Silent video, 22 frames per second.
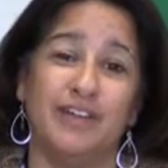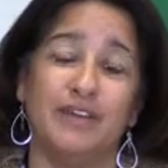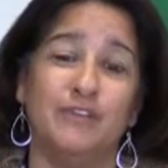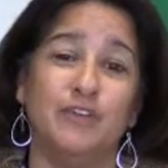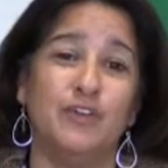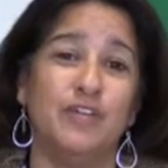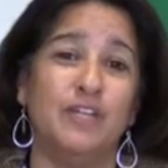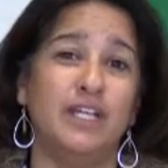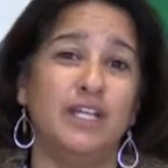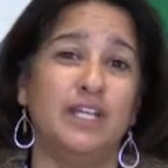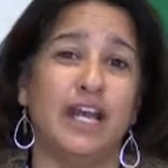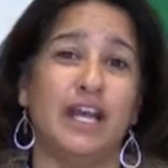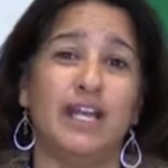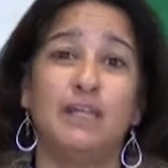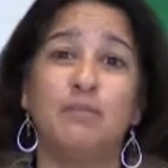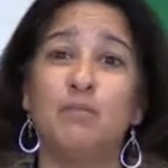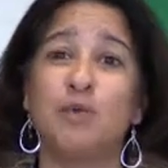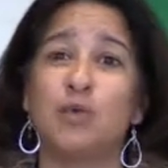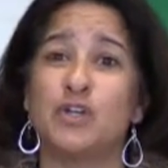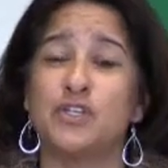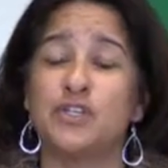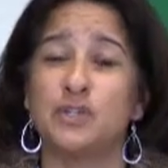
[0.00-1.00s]
If you need any
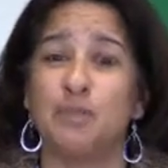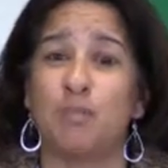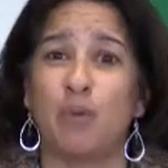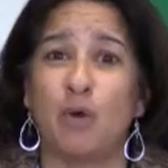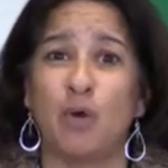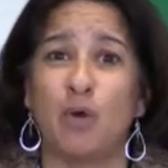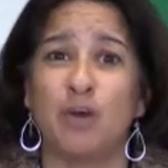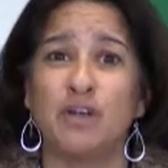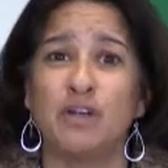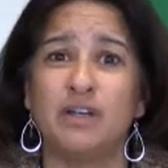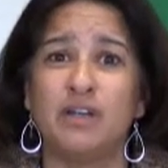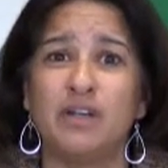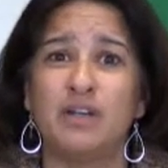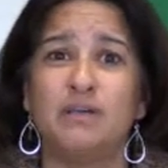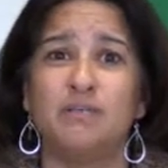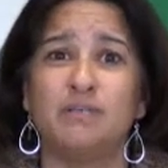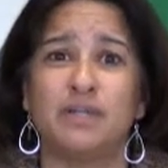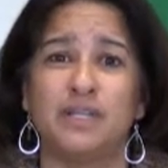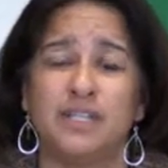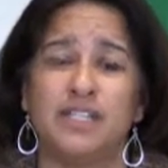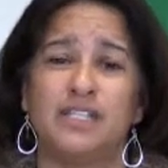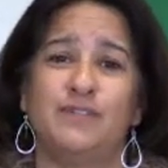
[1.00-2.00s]
more support,
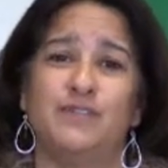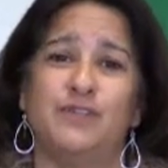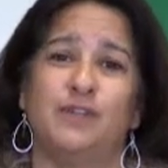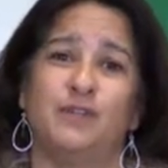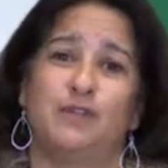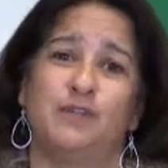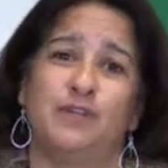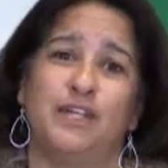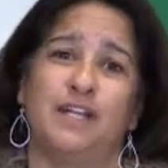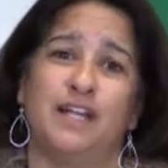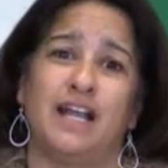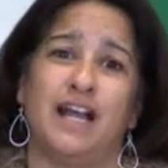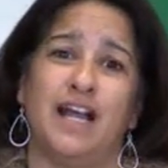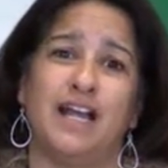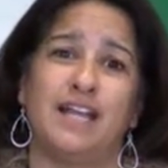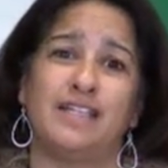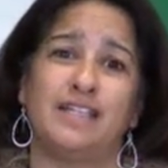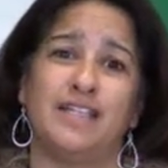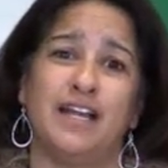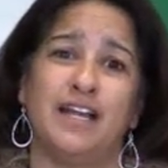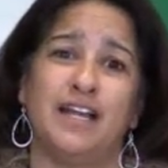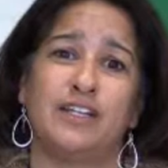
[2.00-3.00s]
please feel free to
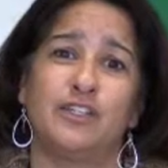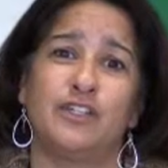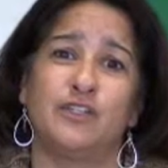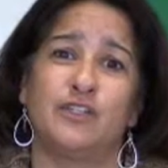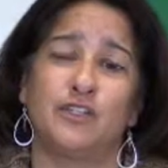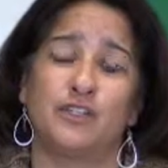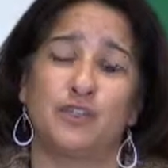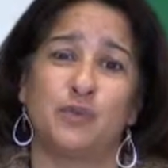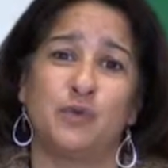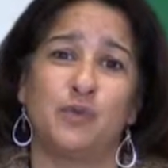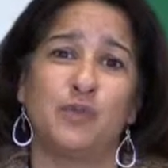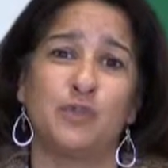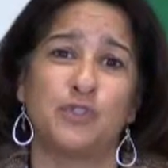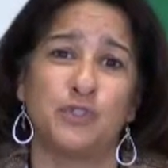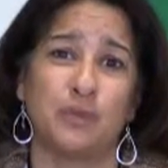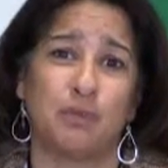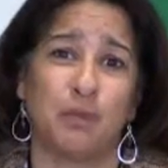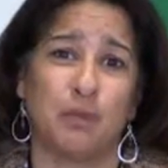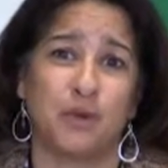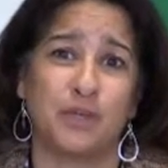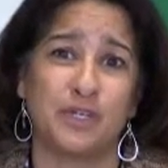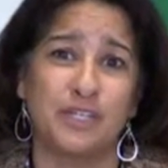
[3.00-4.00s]
contact your school
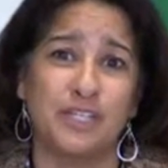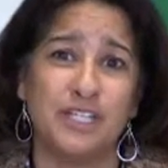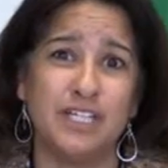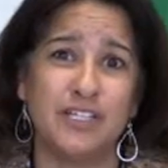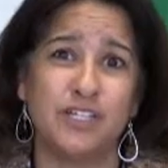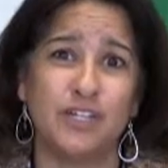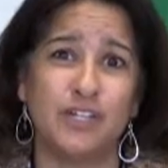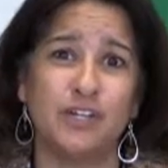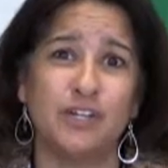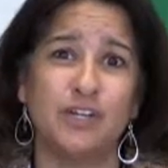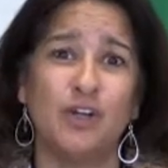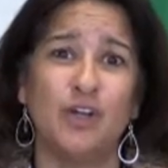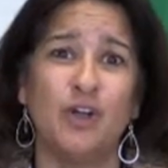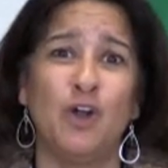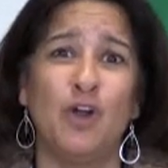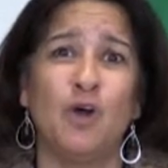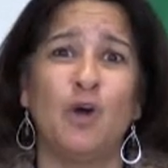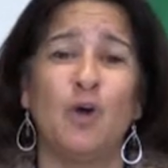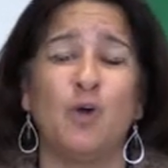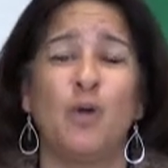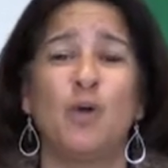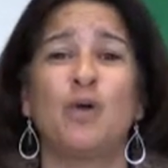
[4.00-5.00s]
support teacher
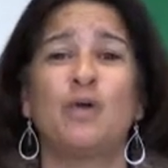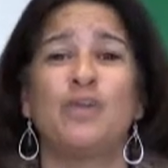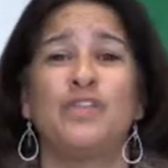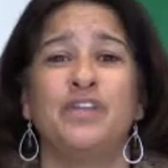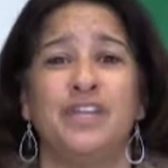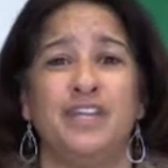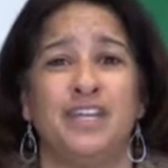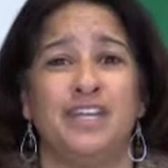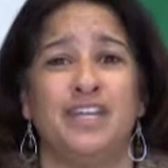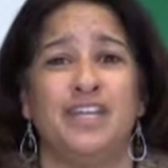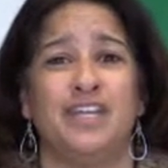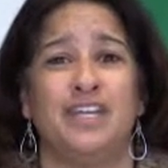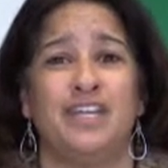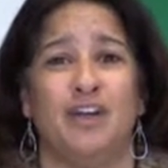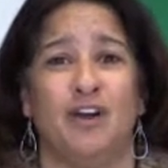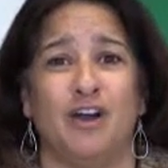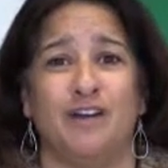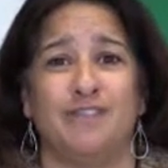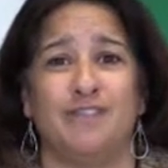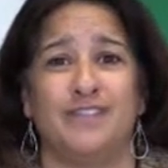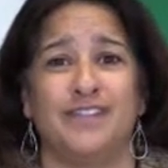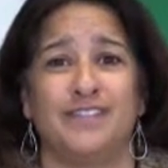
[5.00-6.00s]
or the EE
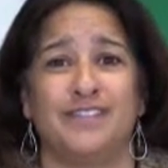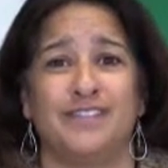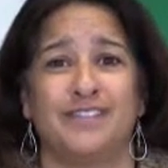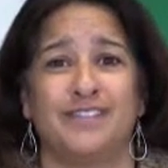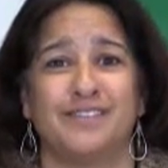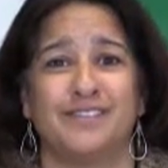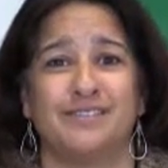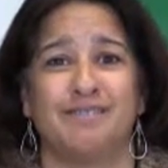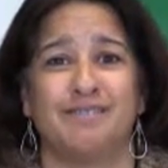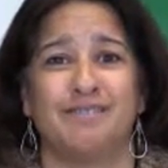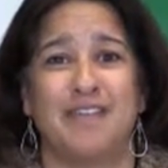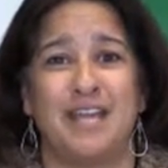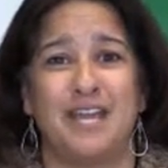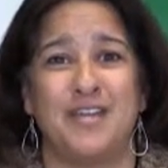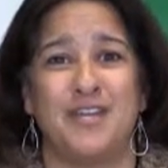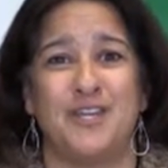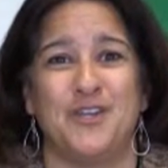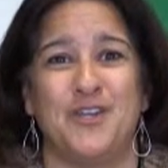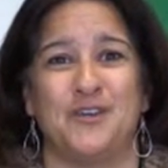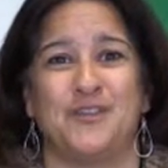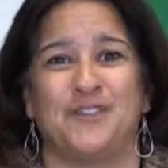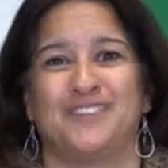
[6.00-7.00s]
office.
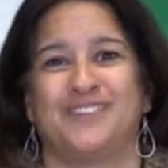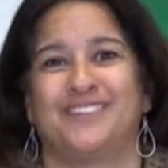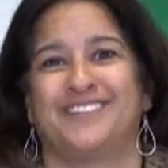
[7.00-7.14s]
Thank you.